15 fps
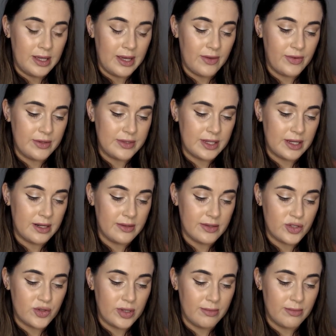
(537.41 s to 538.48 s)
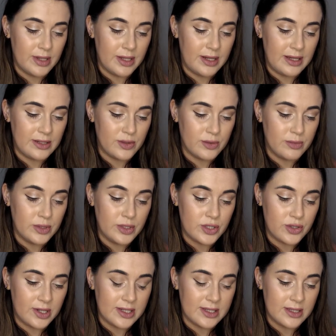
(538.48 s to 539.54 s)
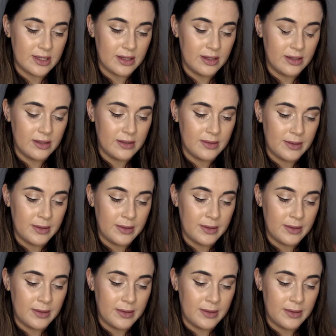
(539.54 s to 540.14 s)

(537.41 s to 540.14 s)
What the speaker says: If using another treatment and or moisturiser,